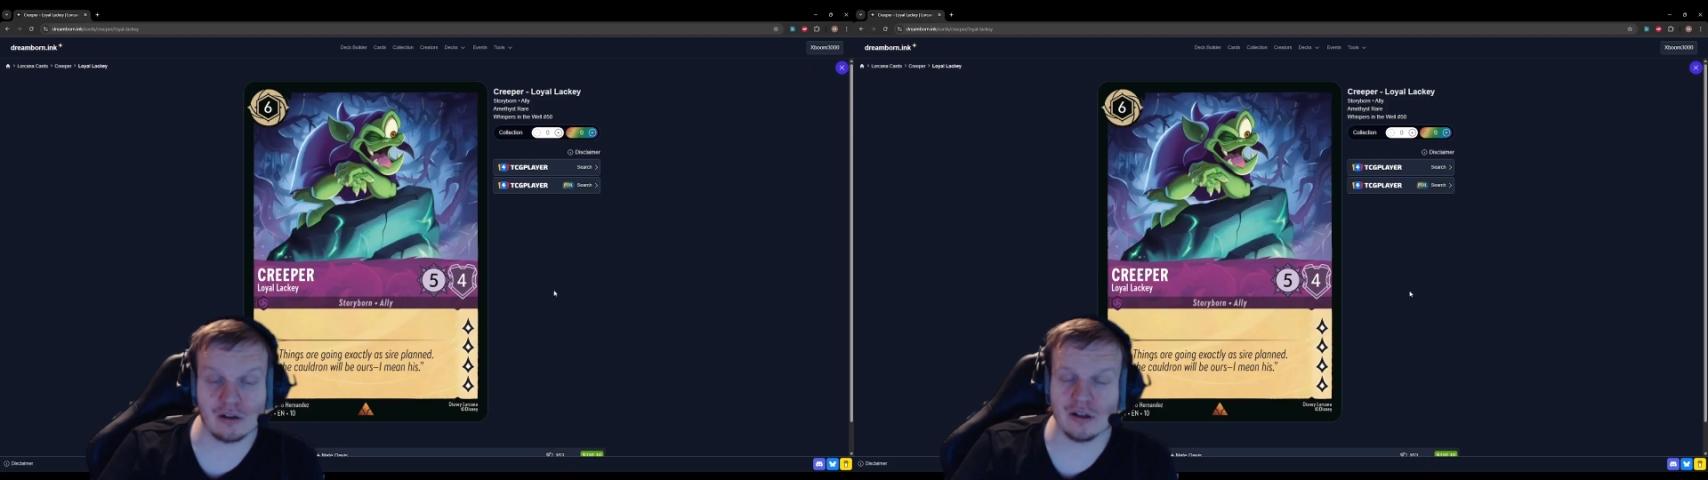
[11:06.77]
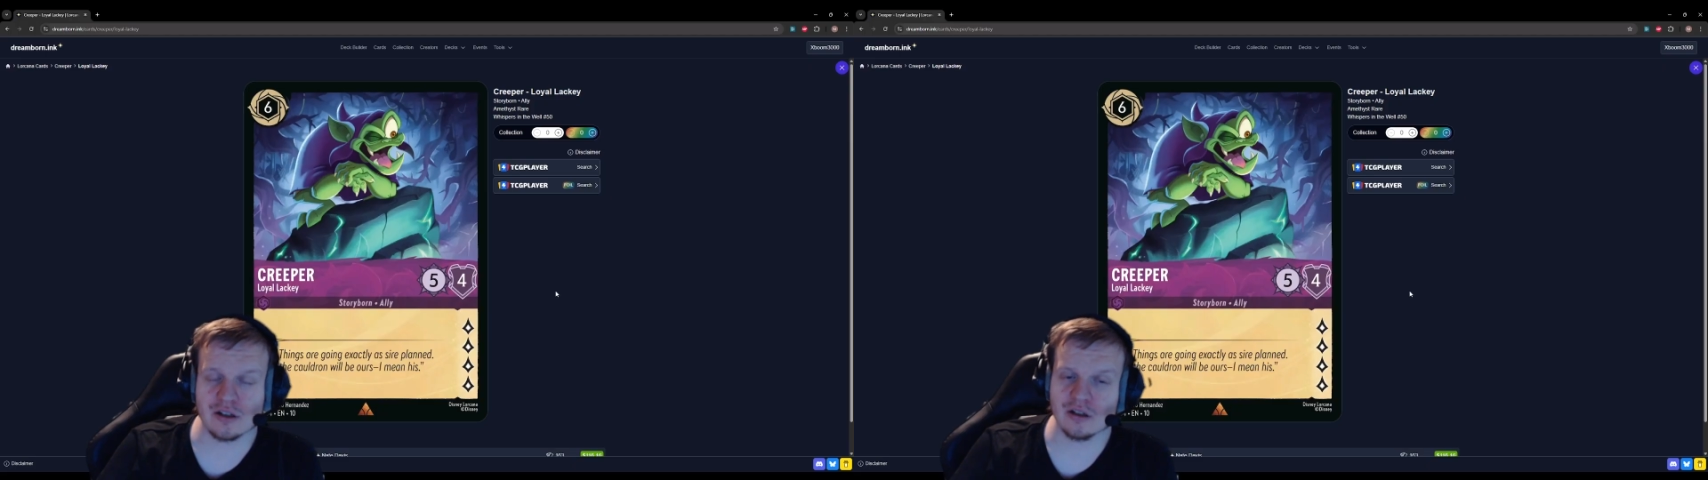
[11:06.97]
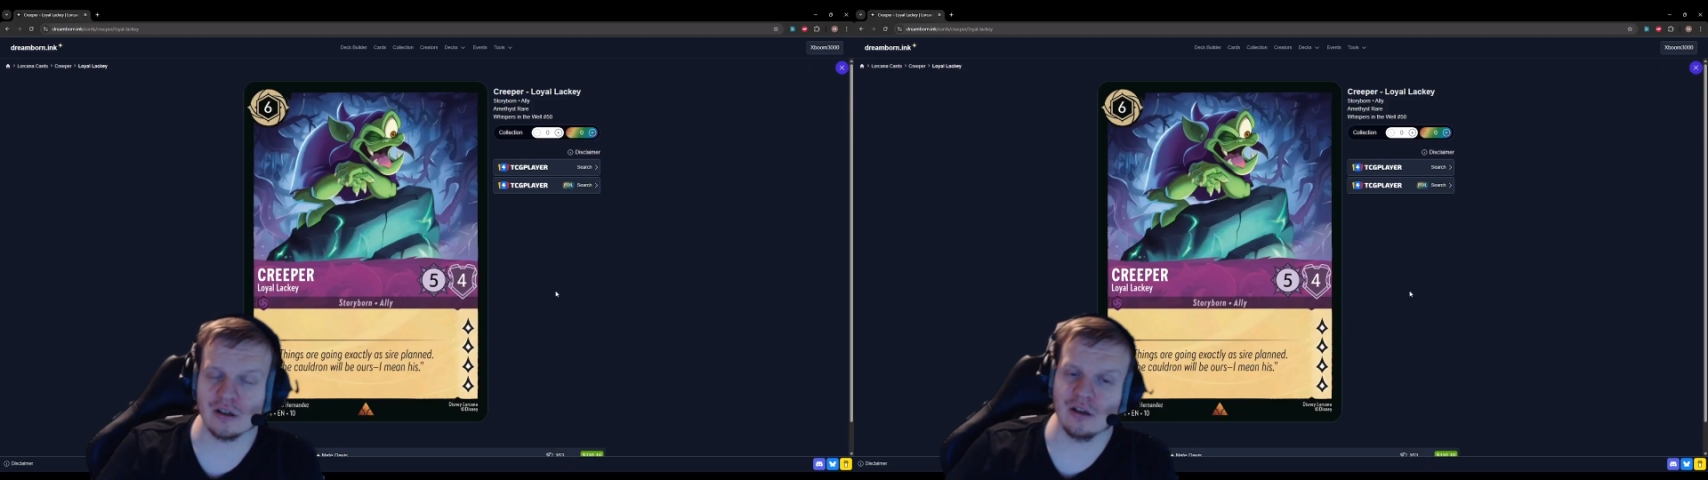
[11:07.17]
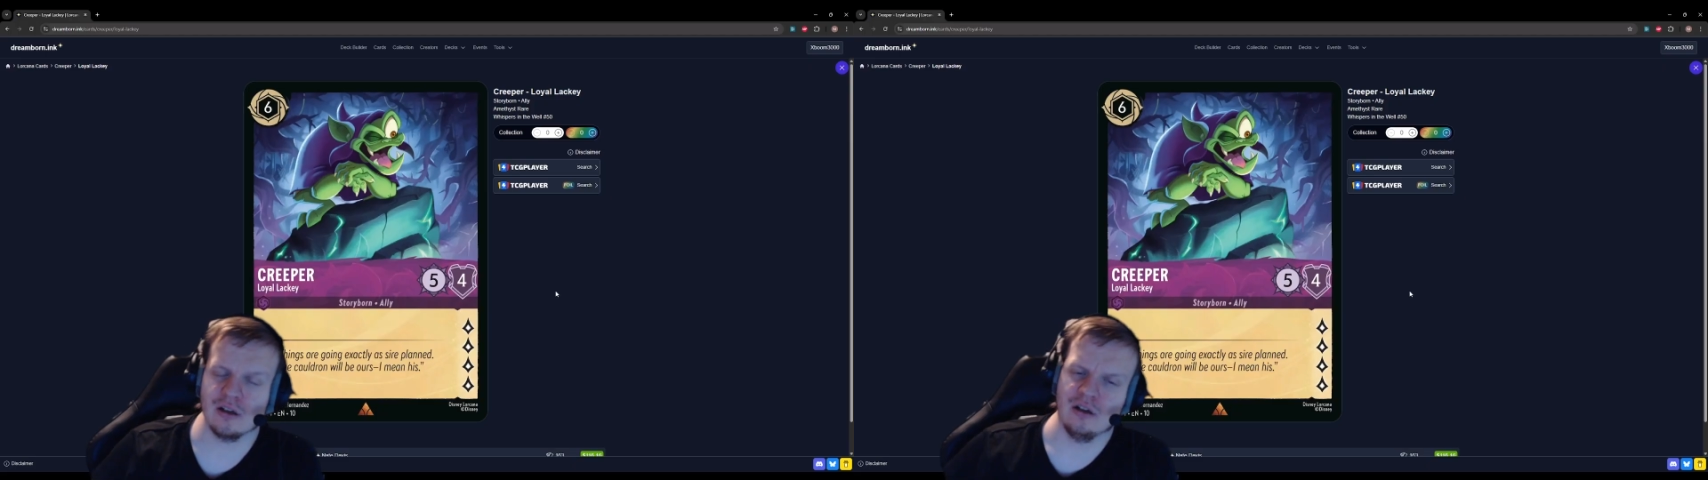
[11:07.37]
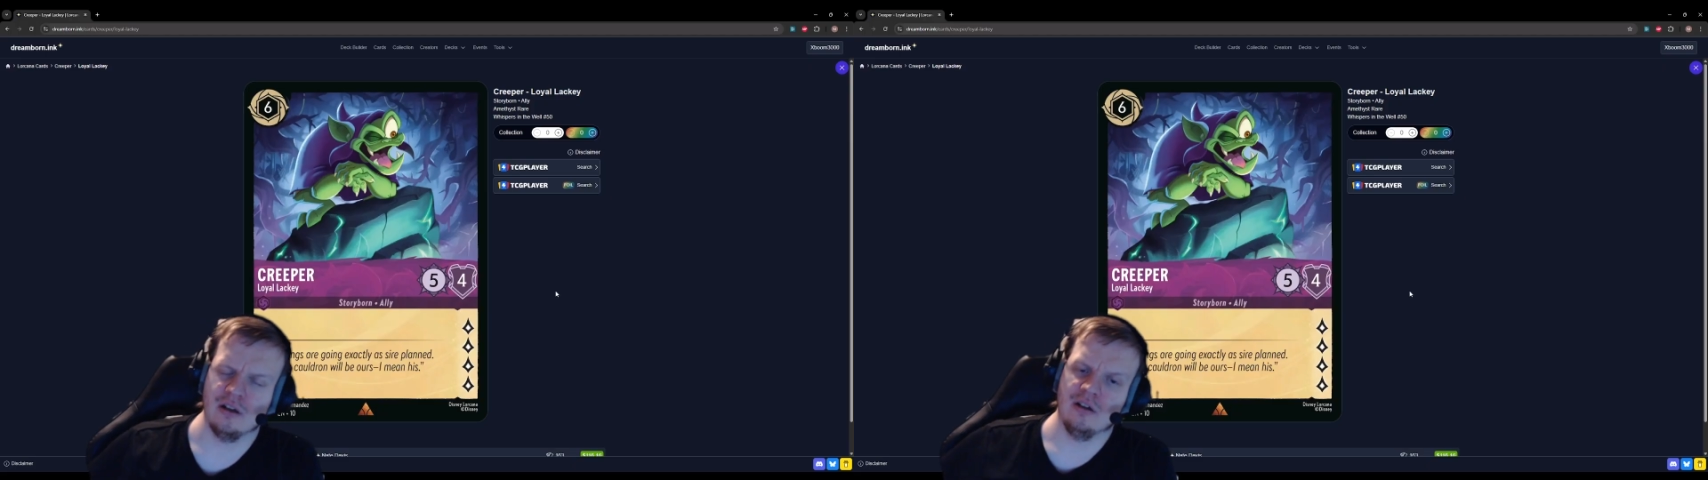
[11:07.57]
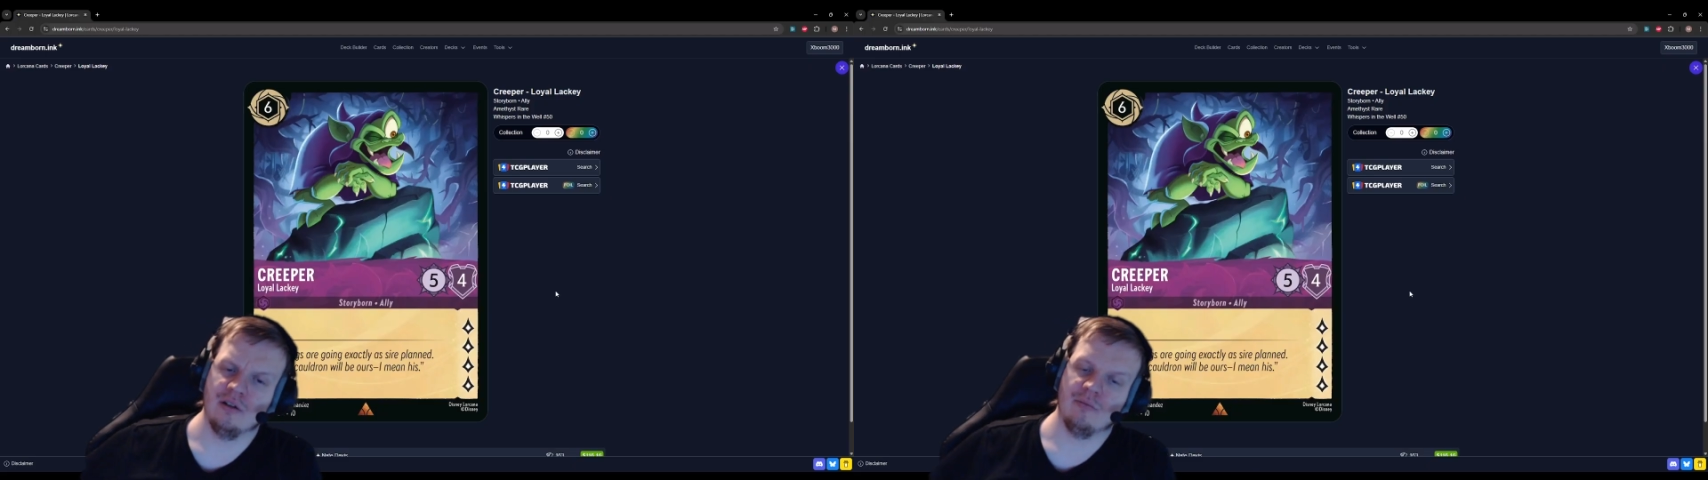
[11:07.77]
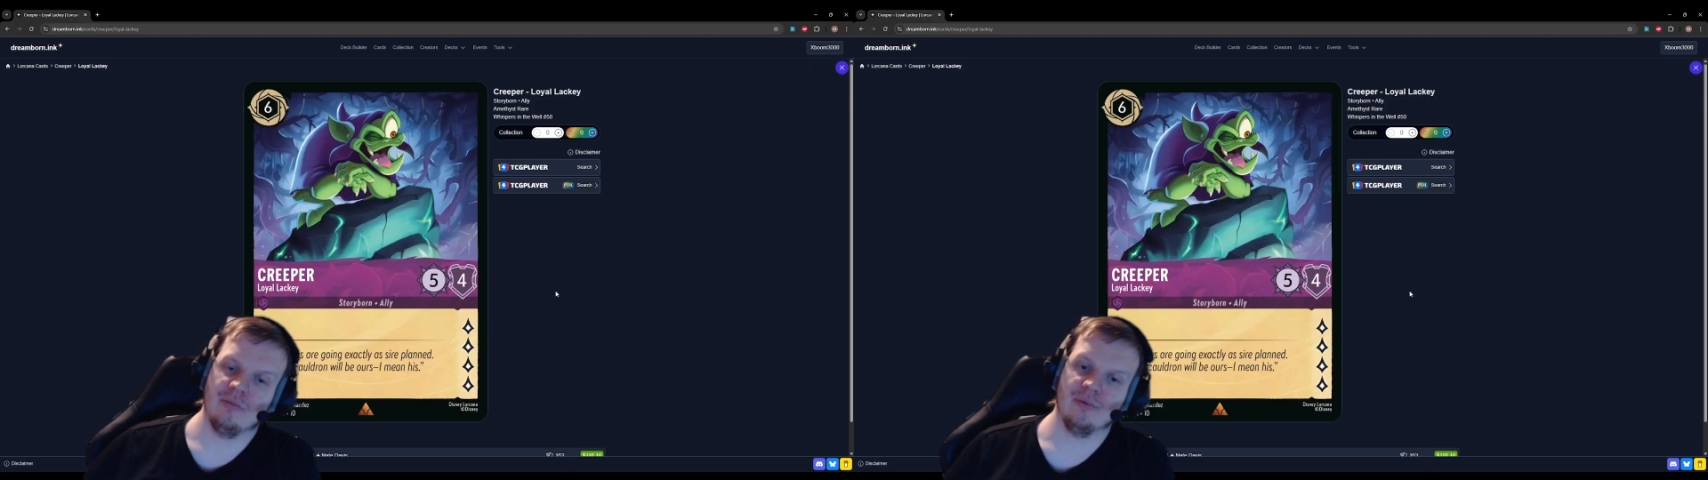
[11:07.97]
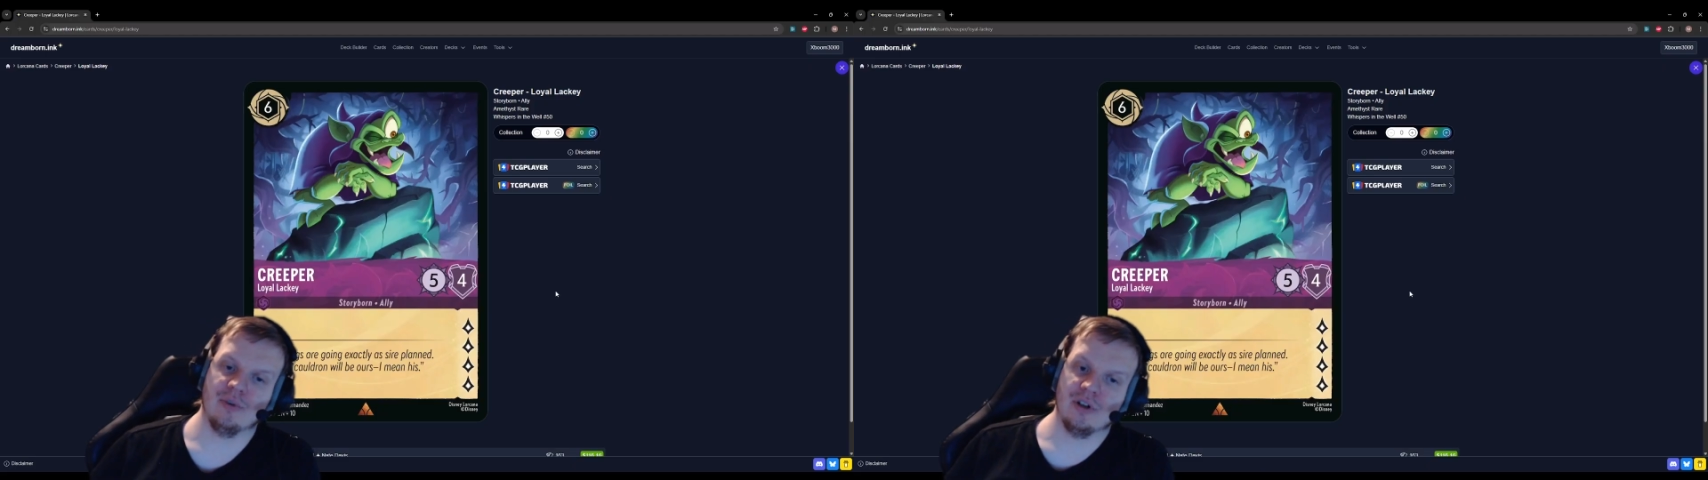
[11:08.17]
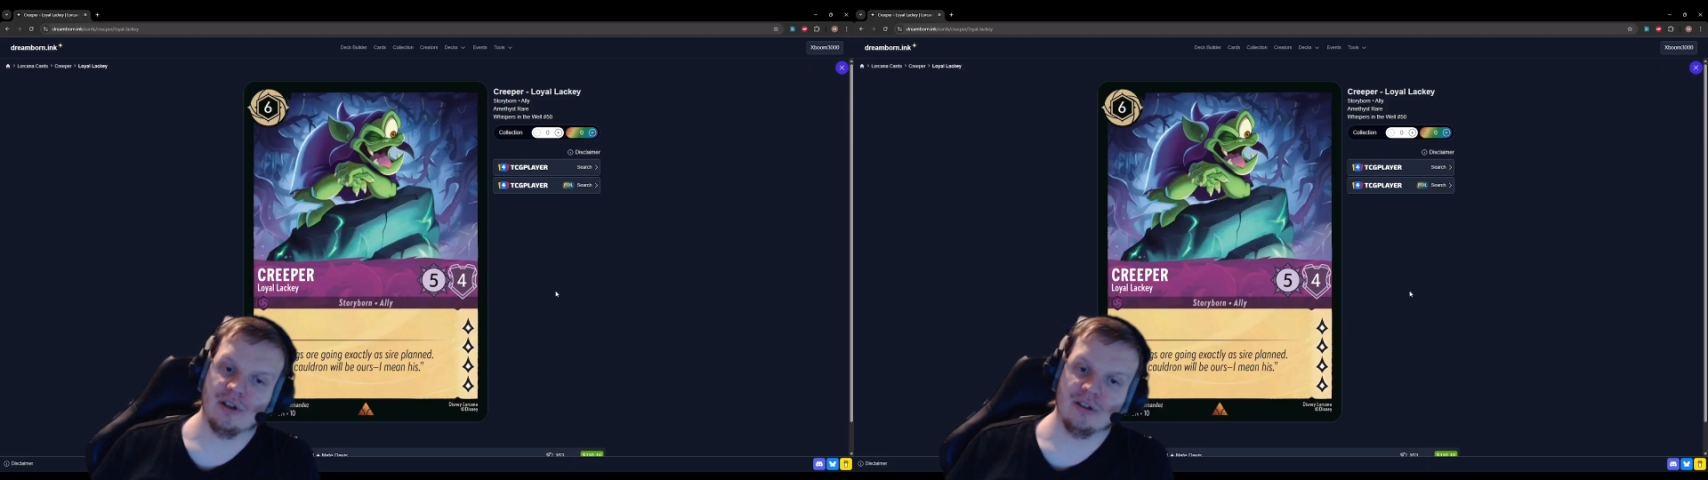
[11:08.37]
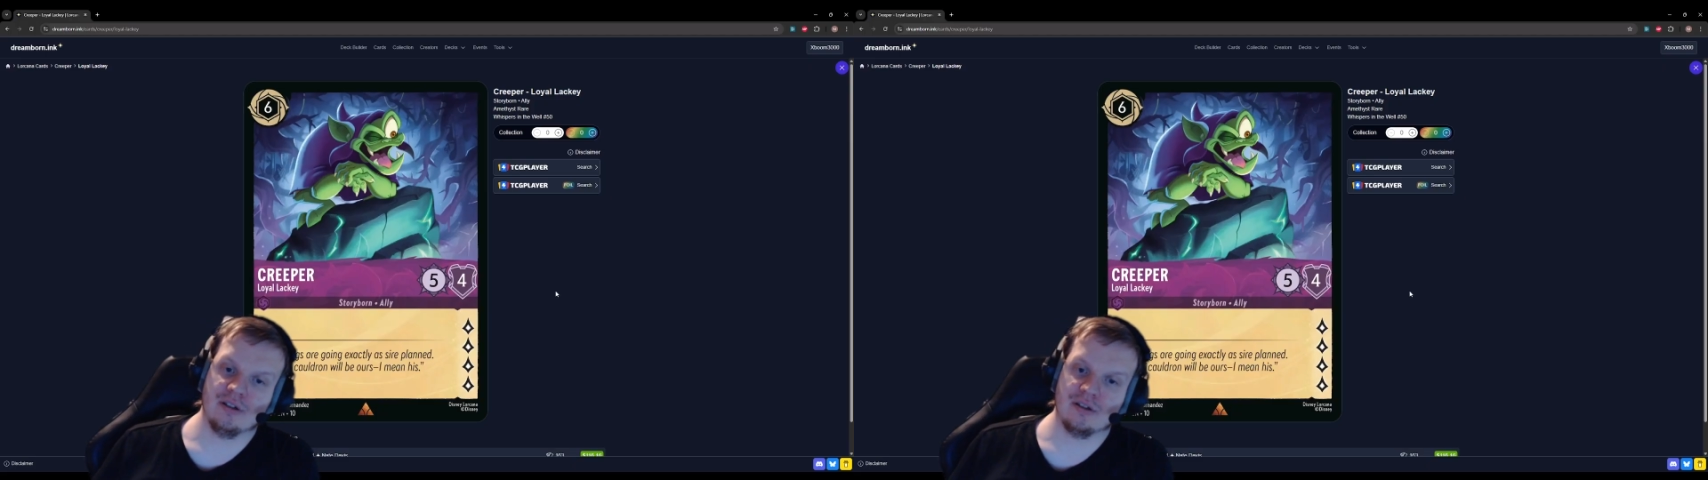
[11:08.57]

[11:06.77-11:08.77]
cards. But